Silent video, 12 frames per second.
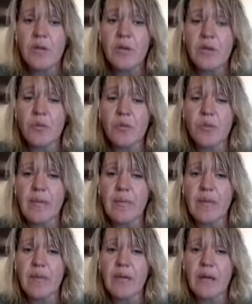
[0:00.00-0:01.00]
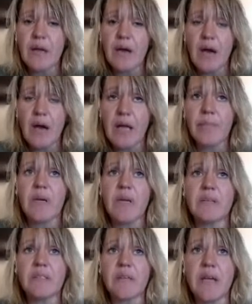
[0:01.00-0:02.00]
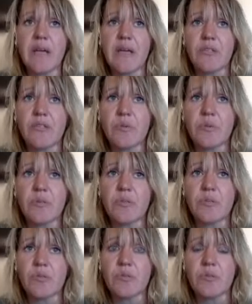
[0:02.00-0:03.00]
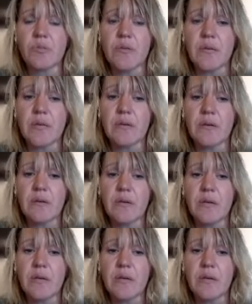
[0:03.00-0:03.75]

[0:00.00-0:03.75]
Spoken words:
So maybe I might say to a student,